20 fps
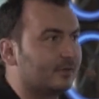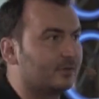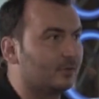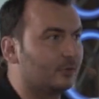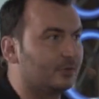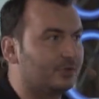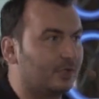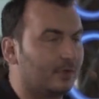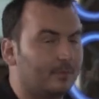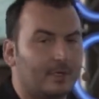it's a
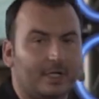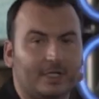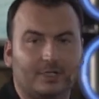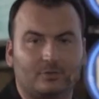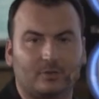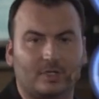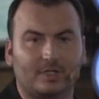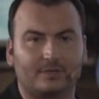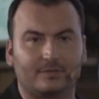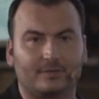social money
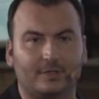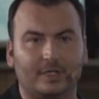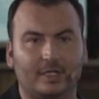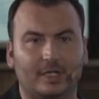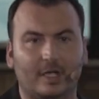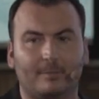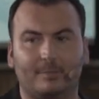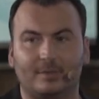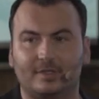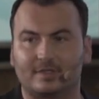
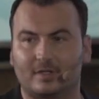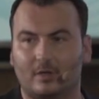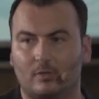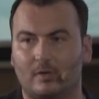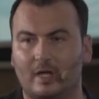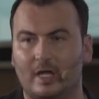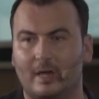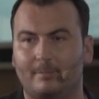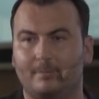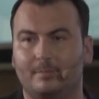transferring app. It's
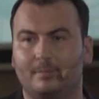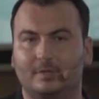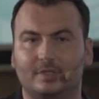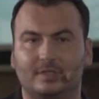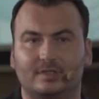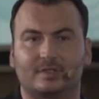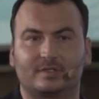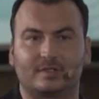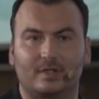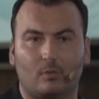our app.
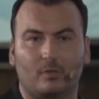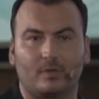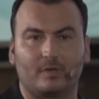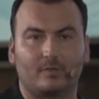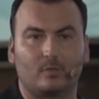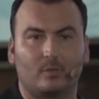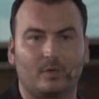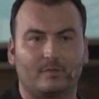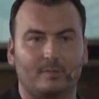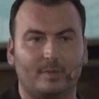This is how
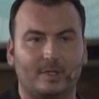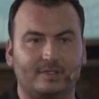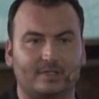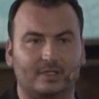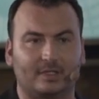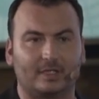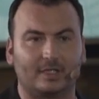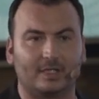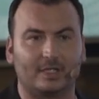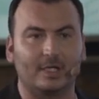we
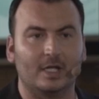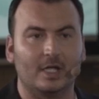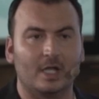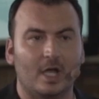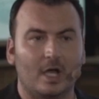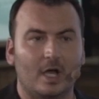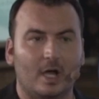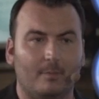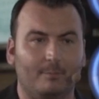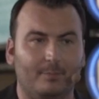basically
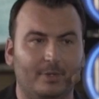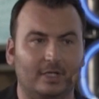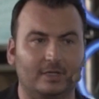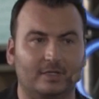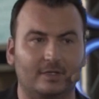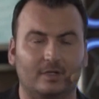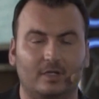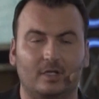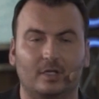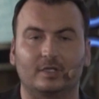
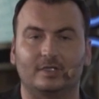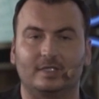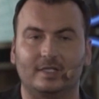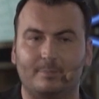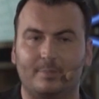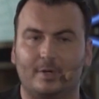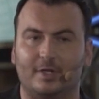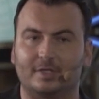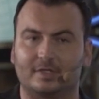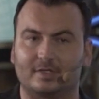build a
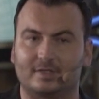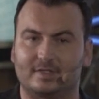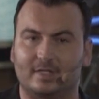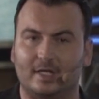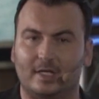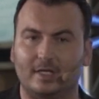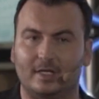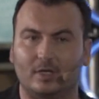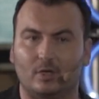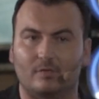deep
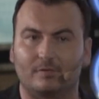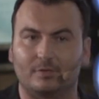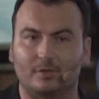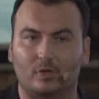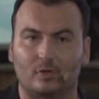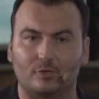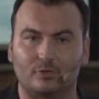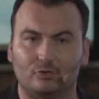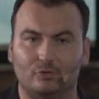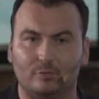understanding of
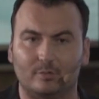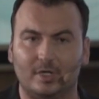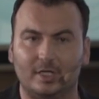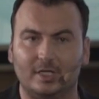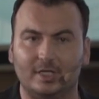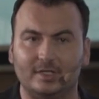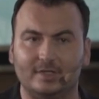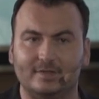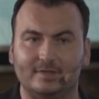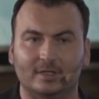the consumer
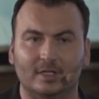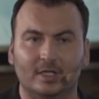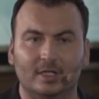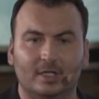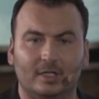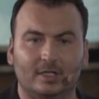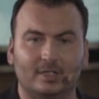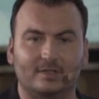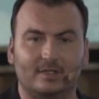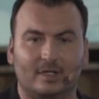needs.
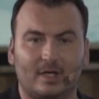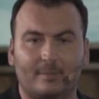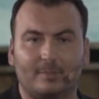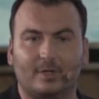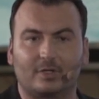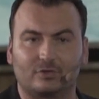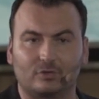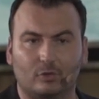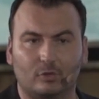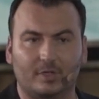It's an
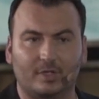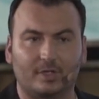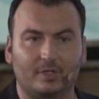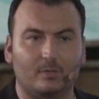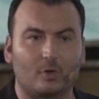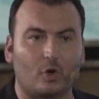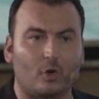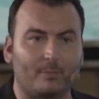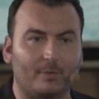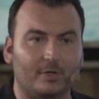app that's
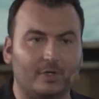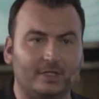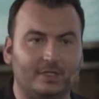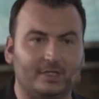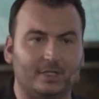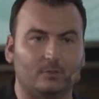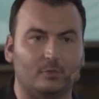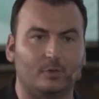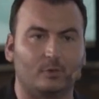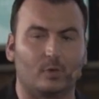already
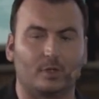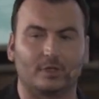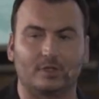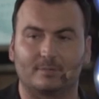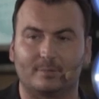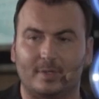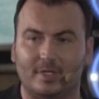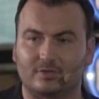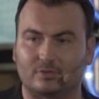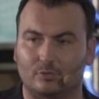operating. We won
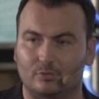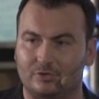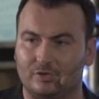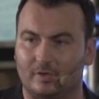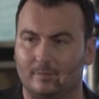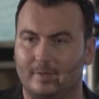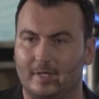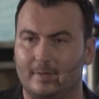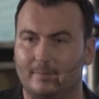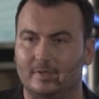the best
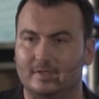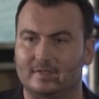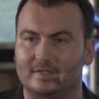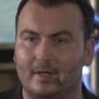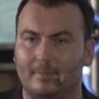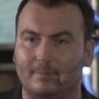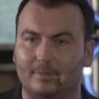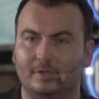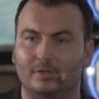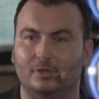social
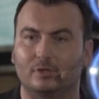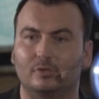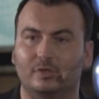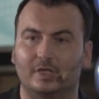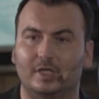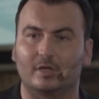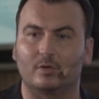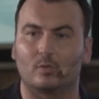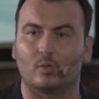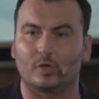payments app in the
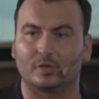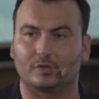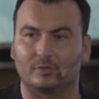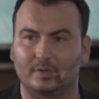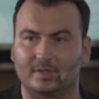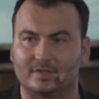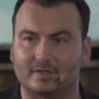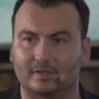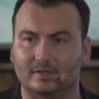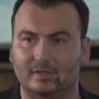UK award
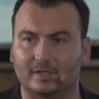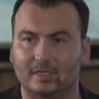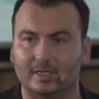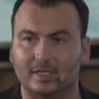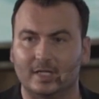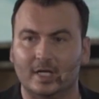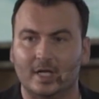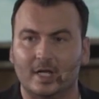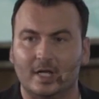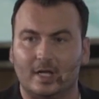
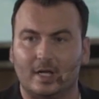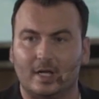recently.